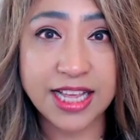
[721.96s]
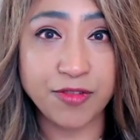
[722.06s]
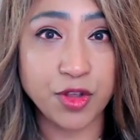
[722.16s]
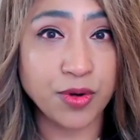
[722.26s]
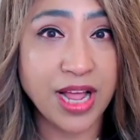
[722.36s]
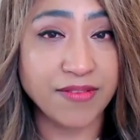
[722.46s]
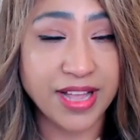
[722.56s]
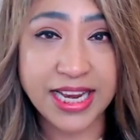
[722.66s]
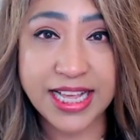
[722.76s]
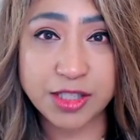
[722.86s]
if you don't have
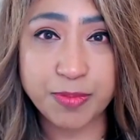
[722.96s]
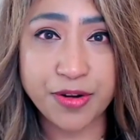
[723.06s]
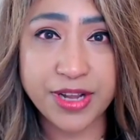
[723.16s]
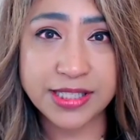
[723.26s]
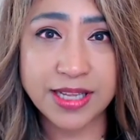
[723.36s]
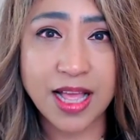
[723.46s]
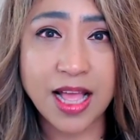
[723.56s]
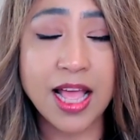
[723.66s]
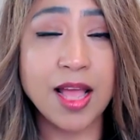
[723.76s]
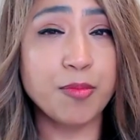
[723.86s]
any experience?
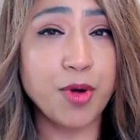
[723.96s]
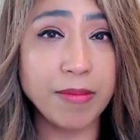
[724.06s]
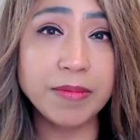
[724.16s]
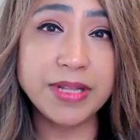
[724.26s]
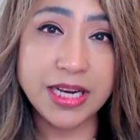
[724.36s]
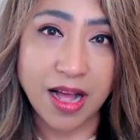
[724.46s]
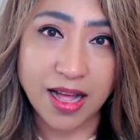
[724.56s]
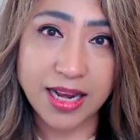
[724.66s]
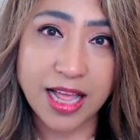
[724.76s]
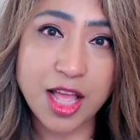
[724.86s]
Probably
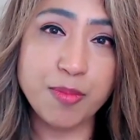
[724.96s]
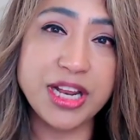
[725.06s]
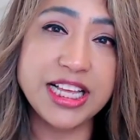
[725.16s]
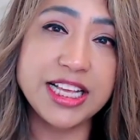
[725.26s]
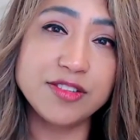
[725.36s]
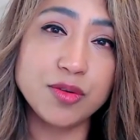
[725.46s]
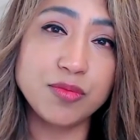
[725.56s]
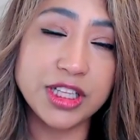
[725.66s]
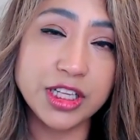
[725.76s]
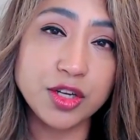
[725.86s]
not, but it gives you a
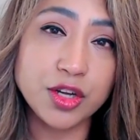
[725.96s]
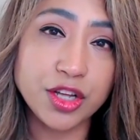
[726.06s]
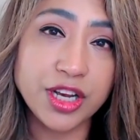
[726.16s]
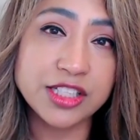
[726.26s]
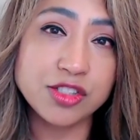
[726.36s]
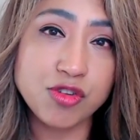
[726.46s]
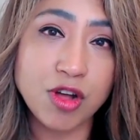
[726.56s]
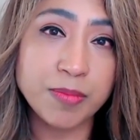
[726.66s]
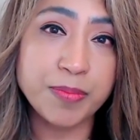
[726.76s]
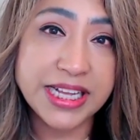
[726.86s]
really good and
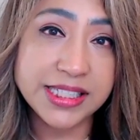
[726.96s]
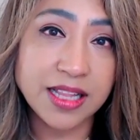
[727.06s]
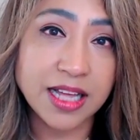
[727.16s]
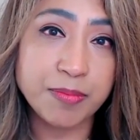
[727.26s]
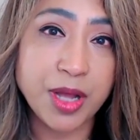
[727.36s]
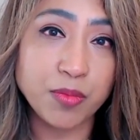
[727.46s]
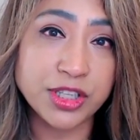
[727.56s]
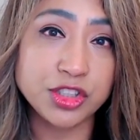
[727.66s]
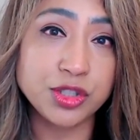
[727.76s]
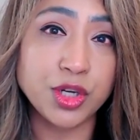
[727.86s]
strong baseline by
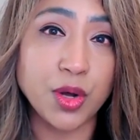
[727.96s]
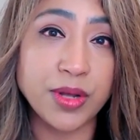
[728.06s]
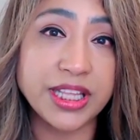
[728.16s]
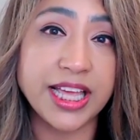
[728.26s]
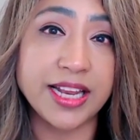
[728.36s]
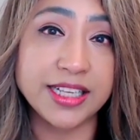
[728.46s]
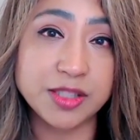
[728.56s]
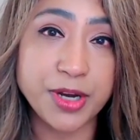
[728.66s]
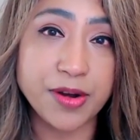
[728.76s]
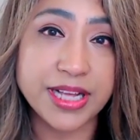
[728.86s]
which to go and get
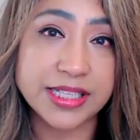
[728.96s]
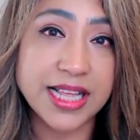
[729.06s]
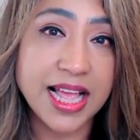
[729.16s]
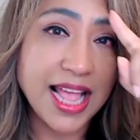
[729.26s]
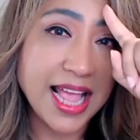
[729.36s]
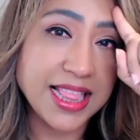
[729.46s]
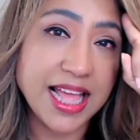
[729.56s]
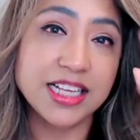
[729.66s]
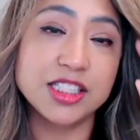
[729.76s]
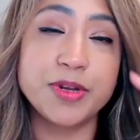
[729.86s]
experience. And
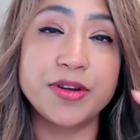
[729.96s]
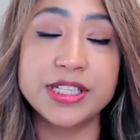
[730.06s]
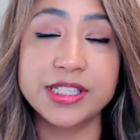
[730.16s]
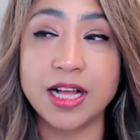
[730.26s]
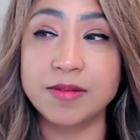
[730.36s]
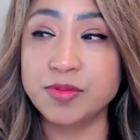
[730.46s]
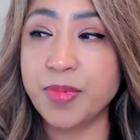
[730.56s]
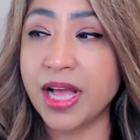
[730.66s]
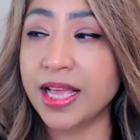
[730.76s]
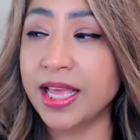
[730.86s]
that experience comes
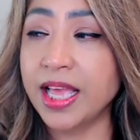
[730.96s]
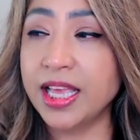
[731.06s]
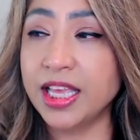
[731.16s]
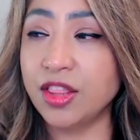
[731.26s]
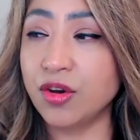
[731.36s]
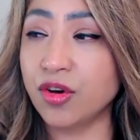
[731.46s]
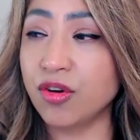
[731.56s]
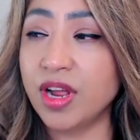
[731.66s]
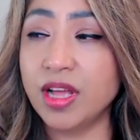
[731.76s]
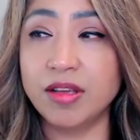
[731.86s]
by
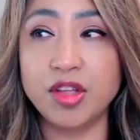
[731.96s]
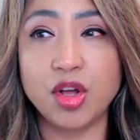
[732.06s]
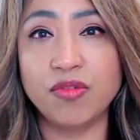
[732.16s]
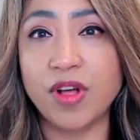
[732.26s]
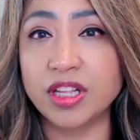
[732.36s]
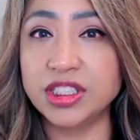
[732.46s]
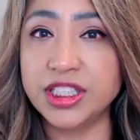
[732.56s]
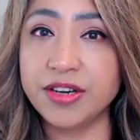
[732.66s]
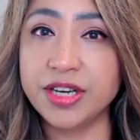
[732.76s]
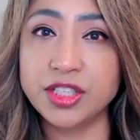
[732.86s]
either, you know,
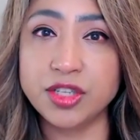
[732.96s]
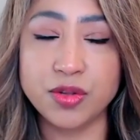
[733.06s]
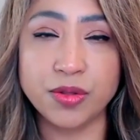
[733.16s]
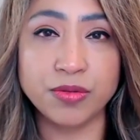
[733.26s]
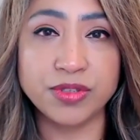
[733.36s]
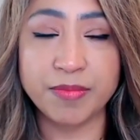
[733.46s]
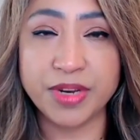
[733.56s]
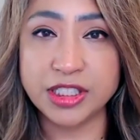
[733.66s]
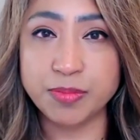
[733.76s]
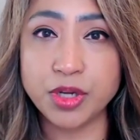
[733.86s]
volunteering to do
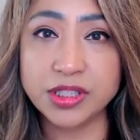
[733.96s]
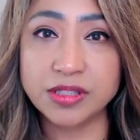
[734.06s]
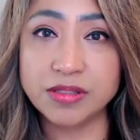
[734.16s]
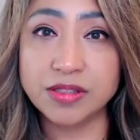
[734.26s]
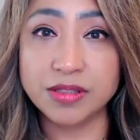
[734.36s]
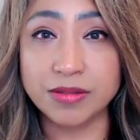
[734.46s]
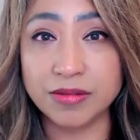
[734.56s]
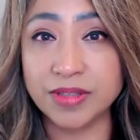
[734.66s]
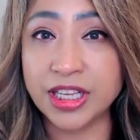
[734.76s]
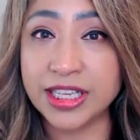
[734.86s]
somebody's books,
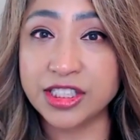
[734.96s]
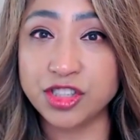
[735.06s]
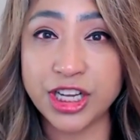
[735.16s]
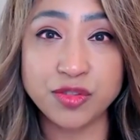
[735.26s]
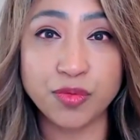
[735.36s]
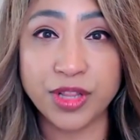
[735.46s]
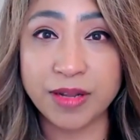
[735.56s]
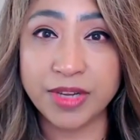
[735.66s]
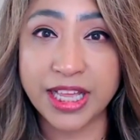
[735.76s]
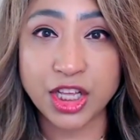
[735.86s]
to, in exchange for
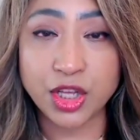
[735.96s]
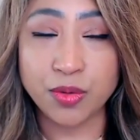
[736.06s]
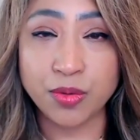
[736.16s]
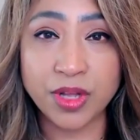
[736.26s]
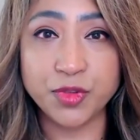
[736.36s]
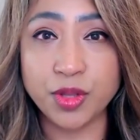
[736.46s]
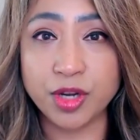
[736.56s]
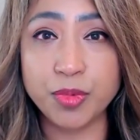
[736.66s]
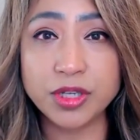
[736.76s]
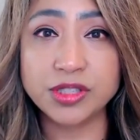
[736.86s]
them letting you do
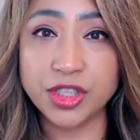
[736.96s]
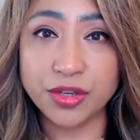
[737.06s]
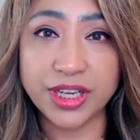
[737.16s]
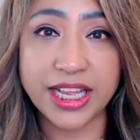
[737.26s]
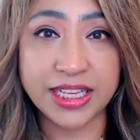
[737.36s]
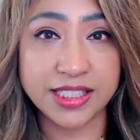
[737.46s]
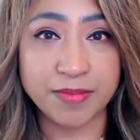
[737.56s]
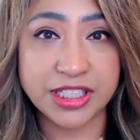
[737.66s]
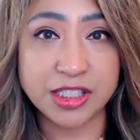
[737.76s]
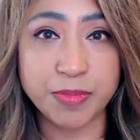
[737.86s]
their books, you're getting
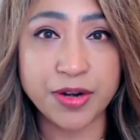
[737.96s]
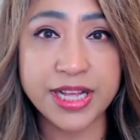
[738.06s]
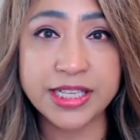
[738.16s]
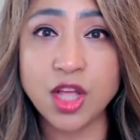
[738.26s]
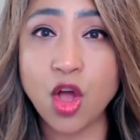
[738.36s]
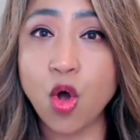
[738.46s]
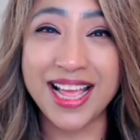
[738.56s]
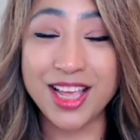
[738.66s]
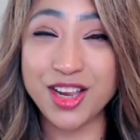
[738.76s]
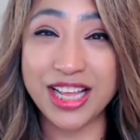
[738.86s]
some experience.
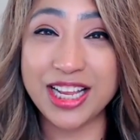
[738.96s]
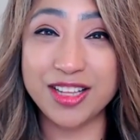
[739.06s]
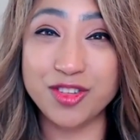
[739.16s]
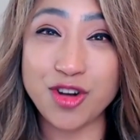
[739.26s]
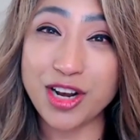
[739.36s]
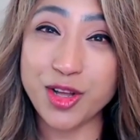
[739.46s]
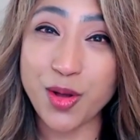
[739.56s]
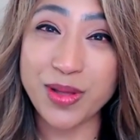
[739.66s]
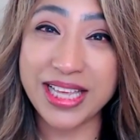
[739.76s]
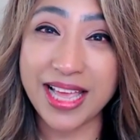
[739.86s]
You're going to try to
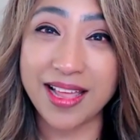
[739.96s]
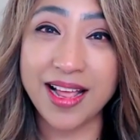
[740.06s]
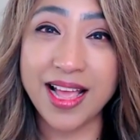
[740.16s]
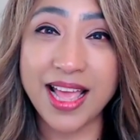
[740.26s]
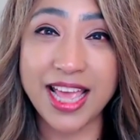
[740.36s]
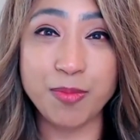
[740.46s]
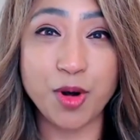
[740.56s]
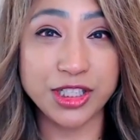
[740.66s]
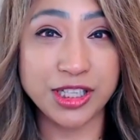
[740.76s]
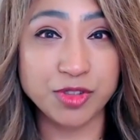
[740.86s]
go and get a
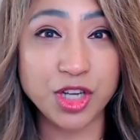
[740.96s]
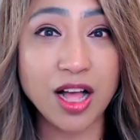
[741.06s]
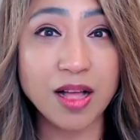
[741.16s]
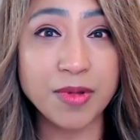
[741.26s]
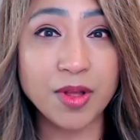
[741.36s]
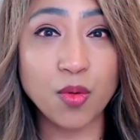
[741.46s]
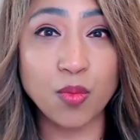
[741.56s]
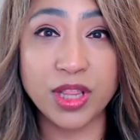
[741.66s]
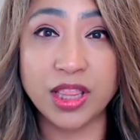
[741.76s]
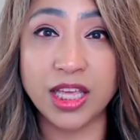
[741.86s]
part-time job
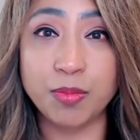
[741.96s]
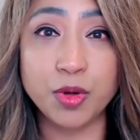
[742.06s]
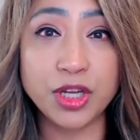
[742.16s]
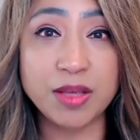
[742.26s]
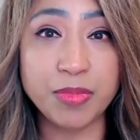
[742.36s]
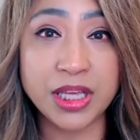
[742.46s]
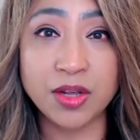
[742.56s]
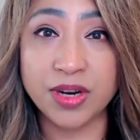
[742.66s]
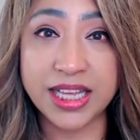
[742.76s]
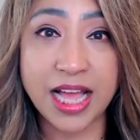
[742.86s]
with a
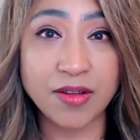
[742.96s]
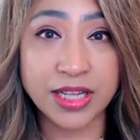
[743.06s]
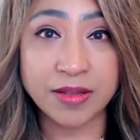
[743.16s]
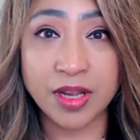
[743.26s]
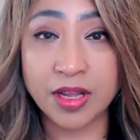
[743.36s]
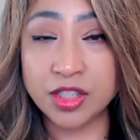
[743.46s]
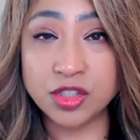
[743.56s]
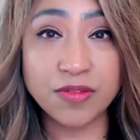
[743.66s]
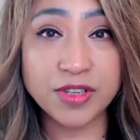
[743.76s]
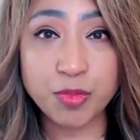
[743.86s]
bookkeeping or accounting
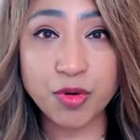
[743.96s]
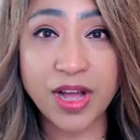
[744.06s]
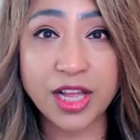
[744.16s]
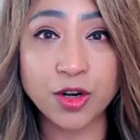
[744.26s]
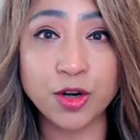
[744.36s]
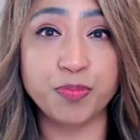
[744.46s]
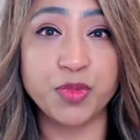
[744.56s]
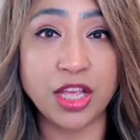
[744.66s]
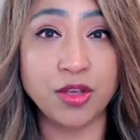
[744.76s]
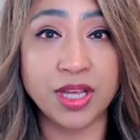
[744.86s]
service provider
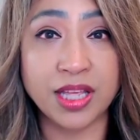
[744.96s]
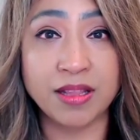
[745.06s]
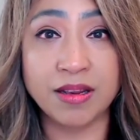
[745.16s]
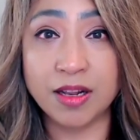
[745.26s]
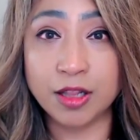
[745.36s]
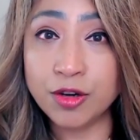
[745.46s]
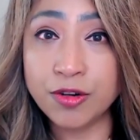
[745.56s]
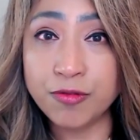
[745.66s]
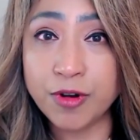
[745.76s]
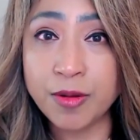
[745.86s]
that you can
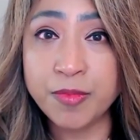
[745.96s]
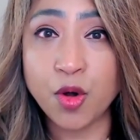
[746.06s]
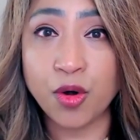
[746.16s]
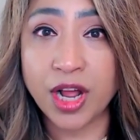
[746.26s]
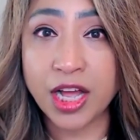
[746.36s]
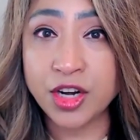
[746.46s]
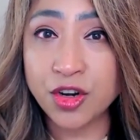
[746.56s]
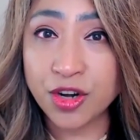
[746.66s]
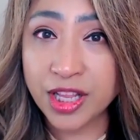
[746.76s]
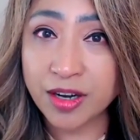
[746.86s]
learn from or
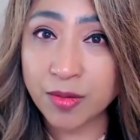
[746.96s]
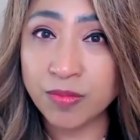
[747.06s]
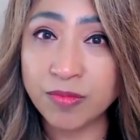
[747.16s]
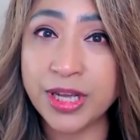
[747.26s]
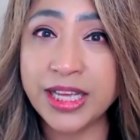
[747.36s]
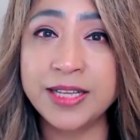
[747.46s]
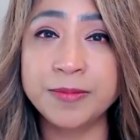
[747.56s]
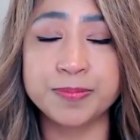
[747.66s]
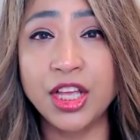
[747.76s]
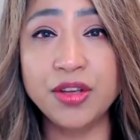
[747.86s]
under their
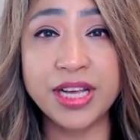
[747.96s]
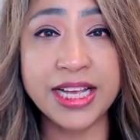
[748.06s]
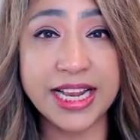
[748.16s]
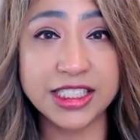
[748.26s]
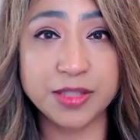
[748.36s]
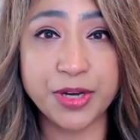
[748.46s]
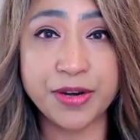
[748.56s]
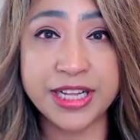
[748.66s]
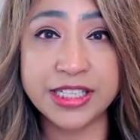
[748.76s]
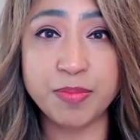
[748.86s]
wing. You can get
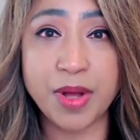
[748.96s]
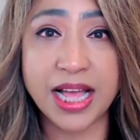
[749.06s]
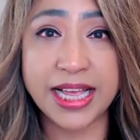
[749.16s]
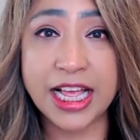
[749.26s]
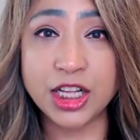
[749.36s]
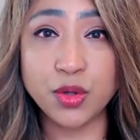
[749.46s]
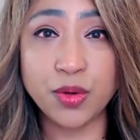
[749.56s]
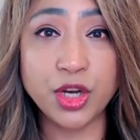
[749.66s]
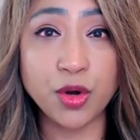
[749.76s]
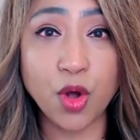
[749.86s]
experience by
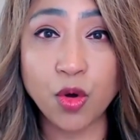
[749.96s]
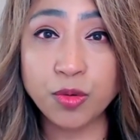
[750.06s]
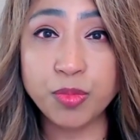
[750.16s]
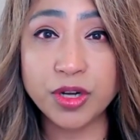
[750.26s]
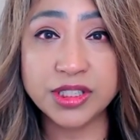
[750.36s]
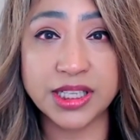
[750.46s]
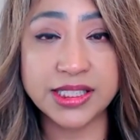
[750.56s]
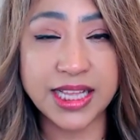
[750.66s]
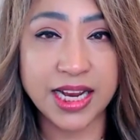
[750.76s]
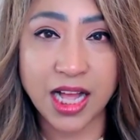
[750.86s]
doing your own books,
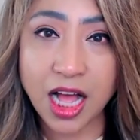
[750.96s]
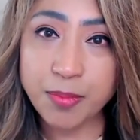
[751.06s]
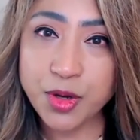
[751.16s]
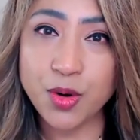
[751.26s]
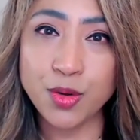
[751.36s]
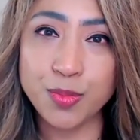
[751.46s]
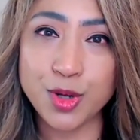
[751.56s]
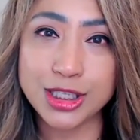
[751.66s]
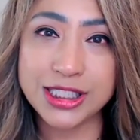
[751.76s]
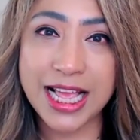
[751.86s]
setting up your own
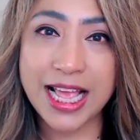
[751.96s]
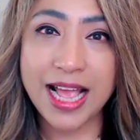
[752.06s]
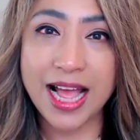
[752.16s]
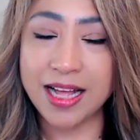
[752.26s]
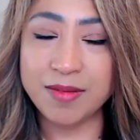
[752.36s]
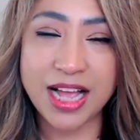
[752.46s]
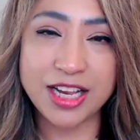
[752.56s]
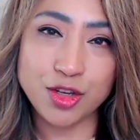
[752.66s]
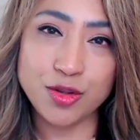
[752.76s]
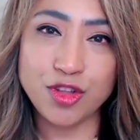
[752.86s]
books. I
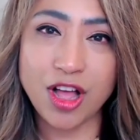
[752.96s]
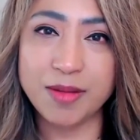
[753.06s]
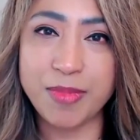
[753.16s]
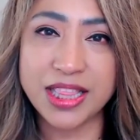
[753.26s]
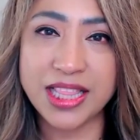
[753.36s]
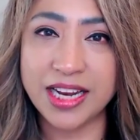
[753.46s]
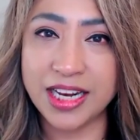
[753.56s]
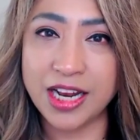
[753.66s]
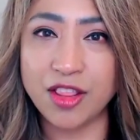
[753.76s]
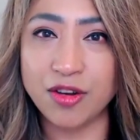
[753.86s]
do talk about that
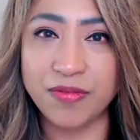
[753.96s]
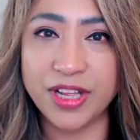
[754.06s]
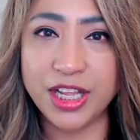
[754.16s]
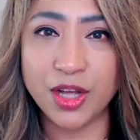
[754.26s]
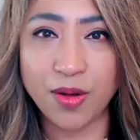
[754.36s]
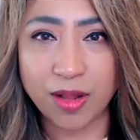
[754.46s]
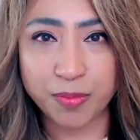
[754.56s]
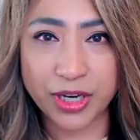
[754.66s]
in another video. I'll